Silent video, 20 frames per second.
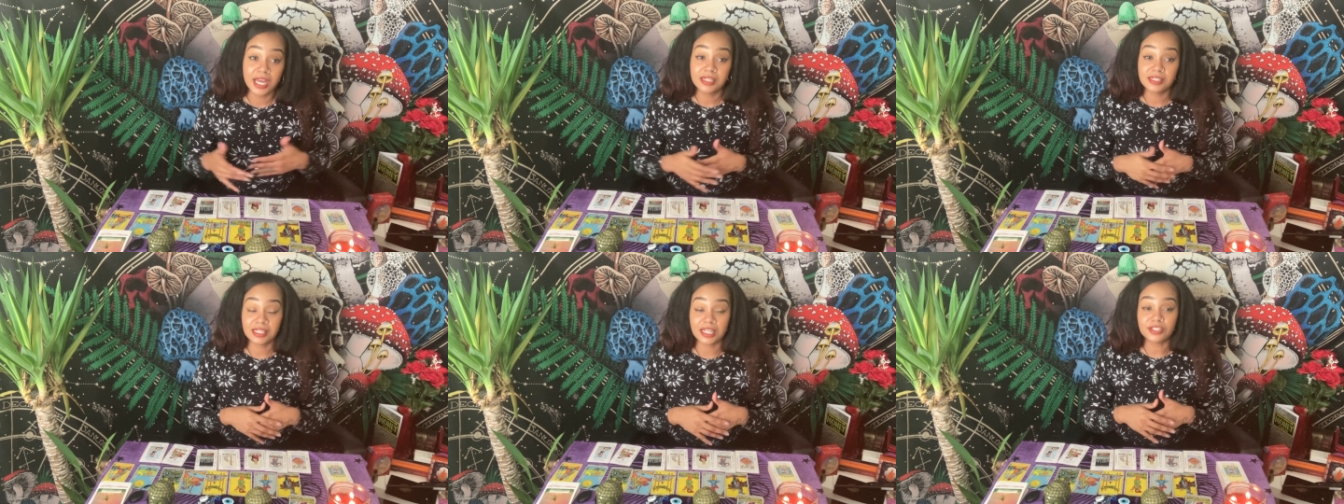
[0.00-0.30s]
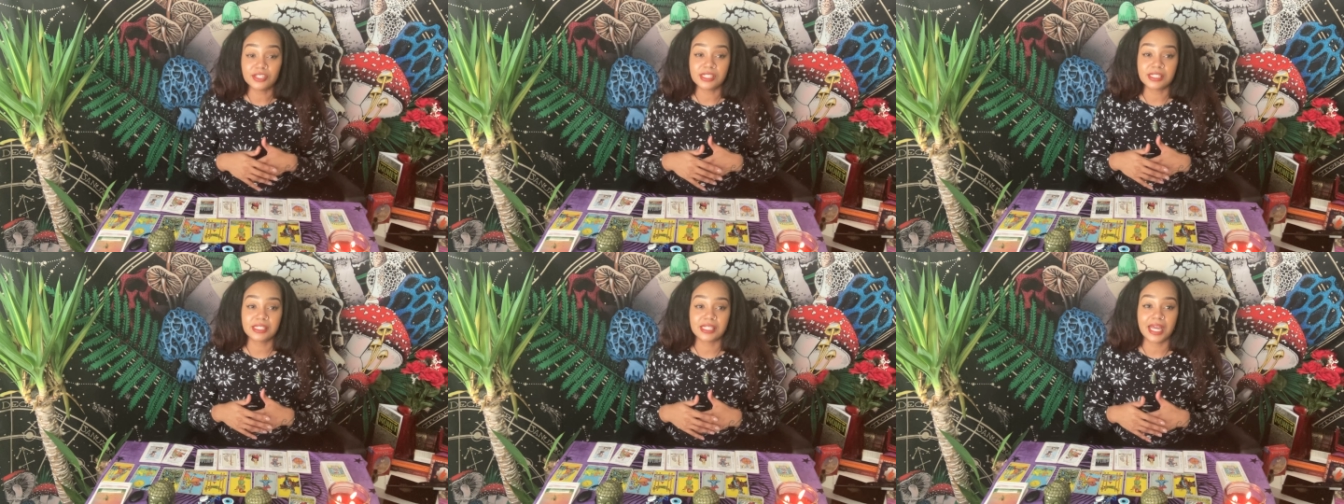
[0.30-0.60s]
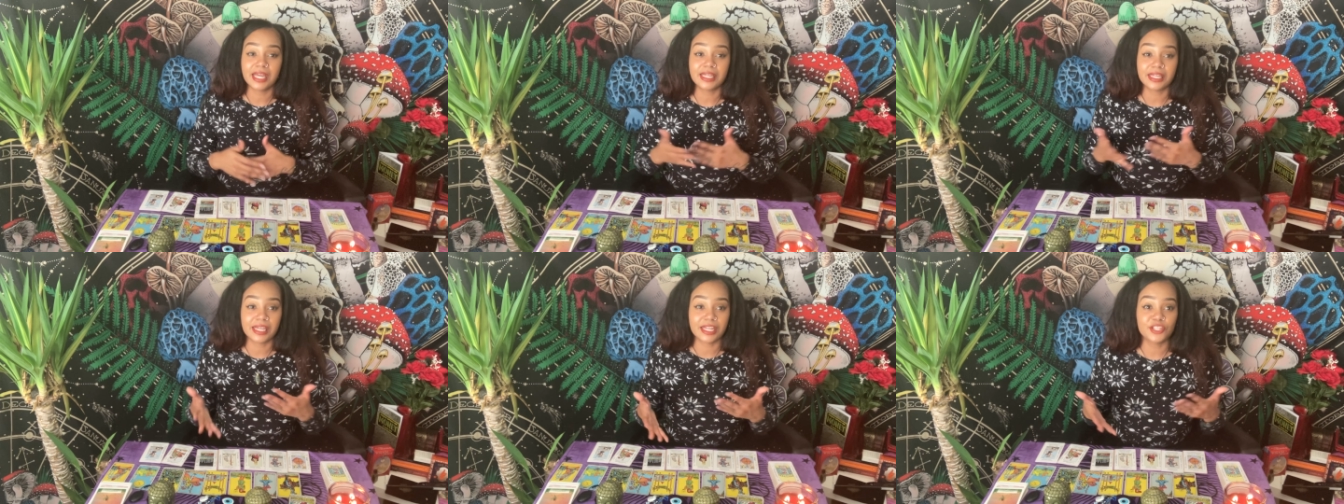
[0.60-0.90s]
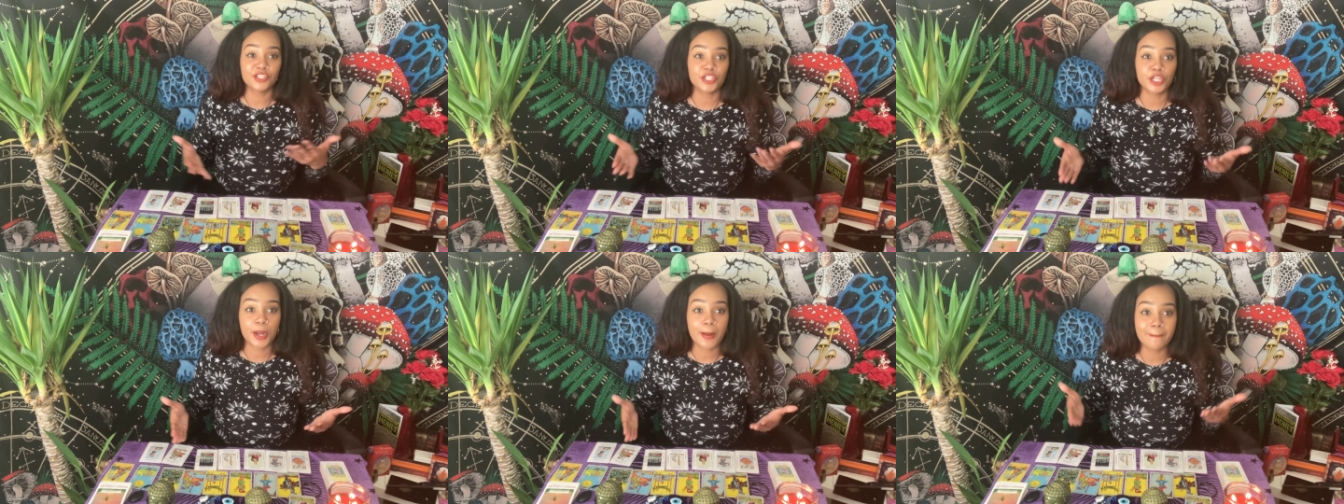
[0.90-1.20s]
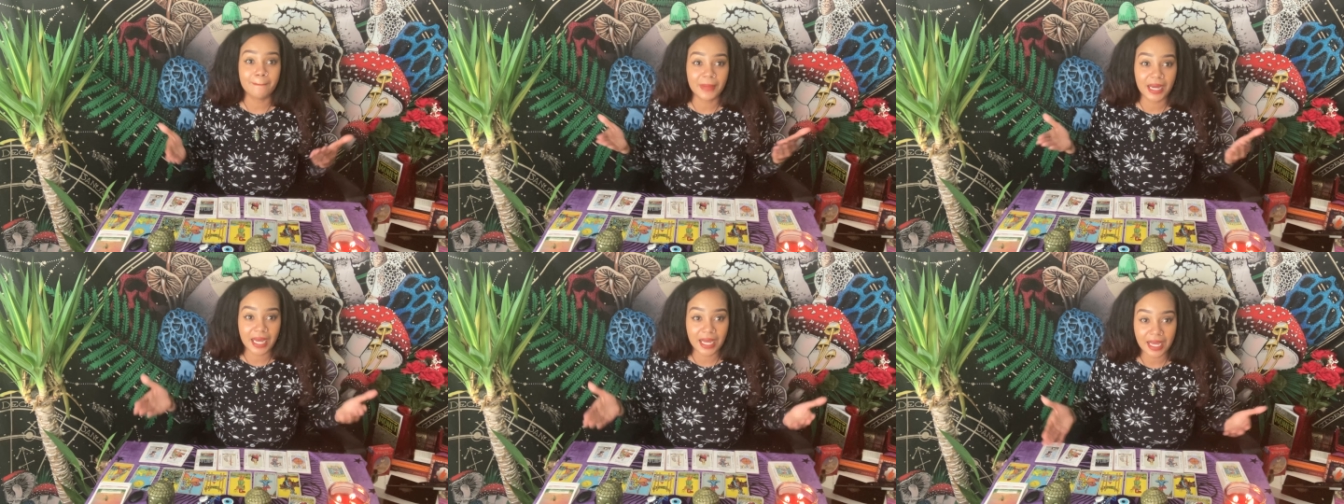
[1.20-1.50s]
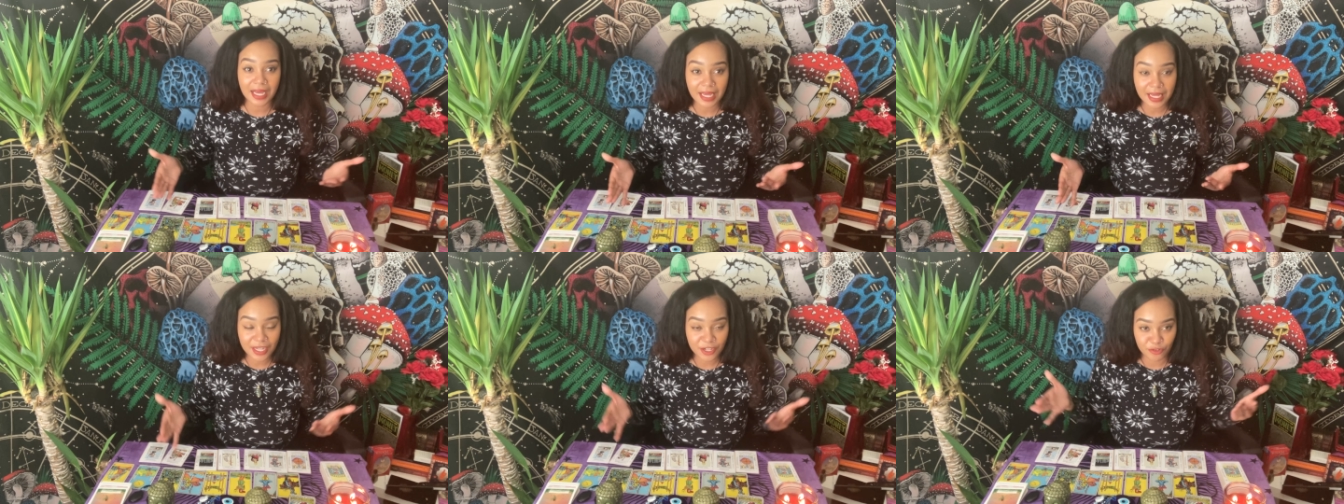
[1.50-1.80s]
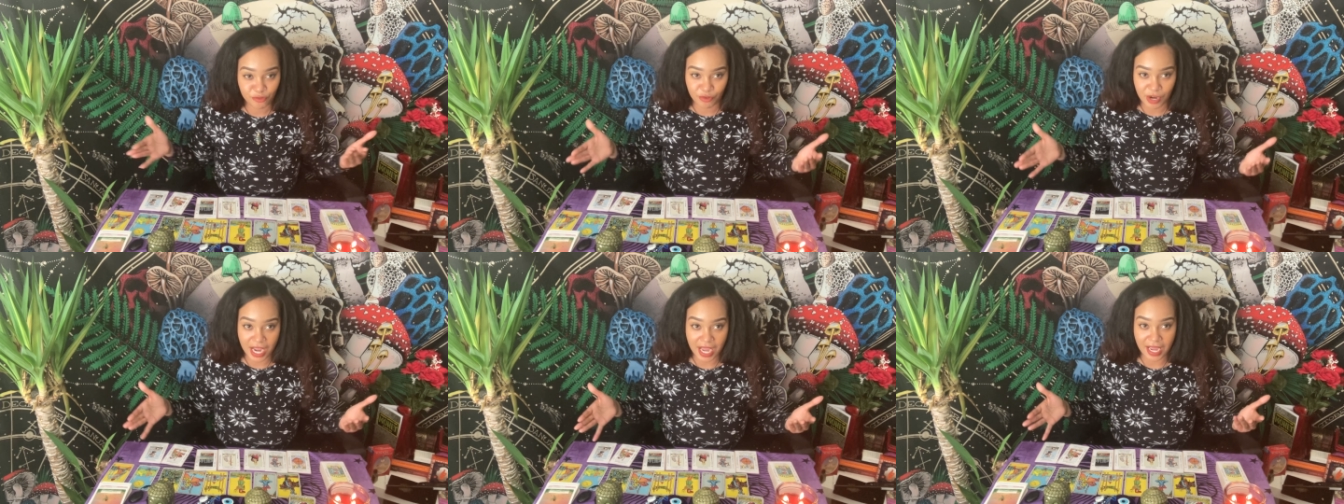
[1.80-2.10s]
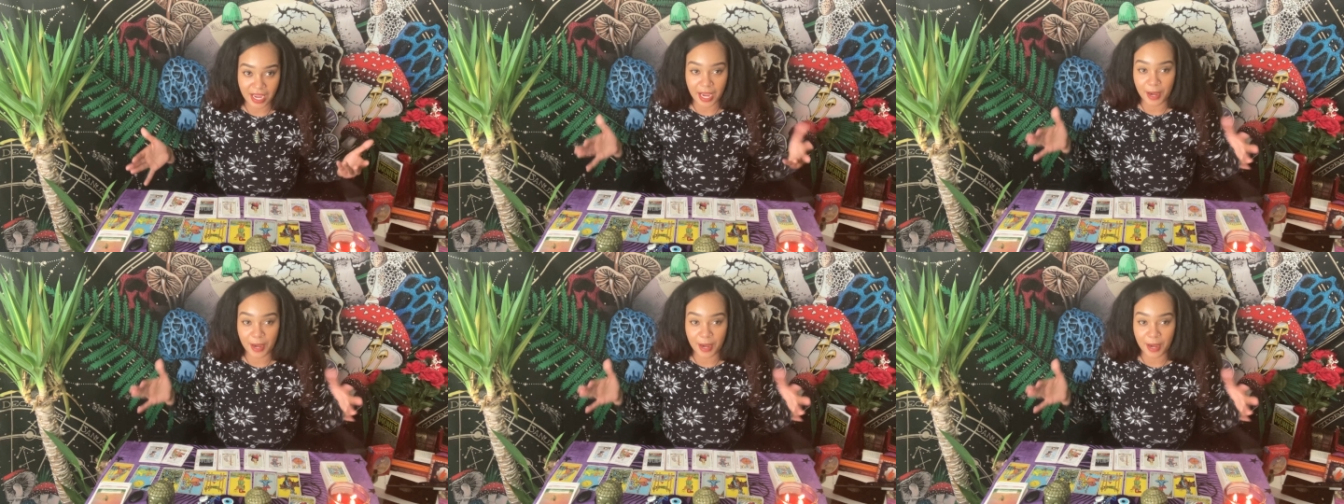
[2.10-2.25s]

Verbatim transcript: such as like get your mind right